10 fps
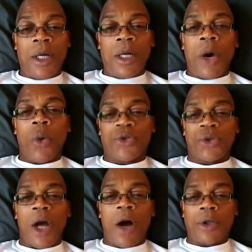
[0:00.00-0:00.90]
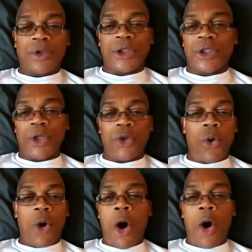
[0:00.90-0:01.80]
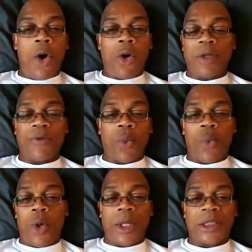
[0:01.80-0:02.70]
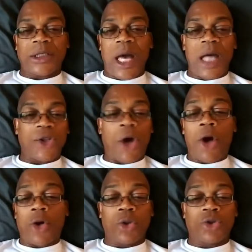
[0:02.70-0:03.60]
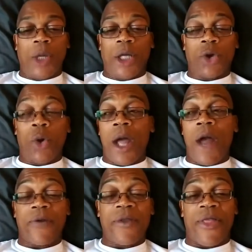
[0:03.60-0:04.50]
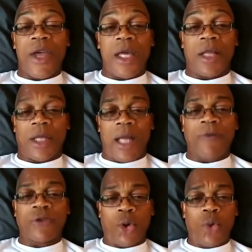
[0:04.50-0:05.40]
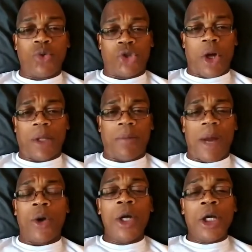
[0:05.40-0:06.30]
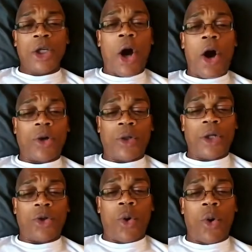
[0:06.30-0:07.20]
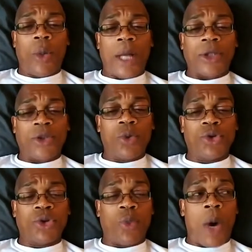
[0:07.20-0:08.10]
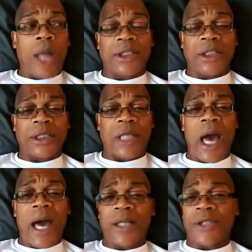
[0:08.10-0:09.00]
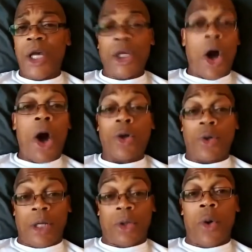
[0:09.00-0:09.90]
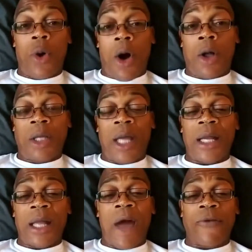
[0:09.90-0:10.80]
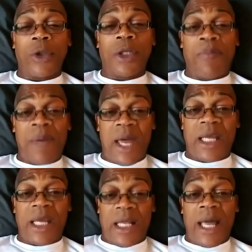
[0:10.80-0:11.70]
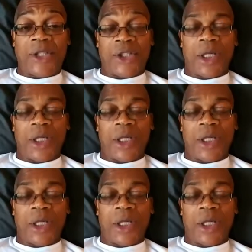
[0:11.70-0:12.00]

Oh, so y'all gonna just ignore all of the warning signs. Y'all going to ignore everything that I've told y'all about. Y'all gonna ignore what I told you to watch the skies. Y'all gonna ignore all of that and have your little petty election.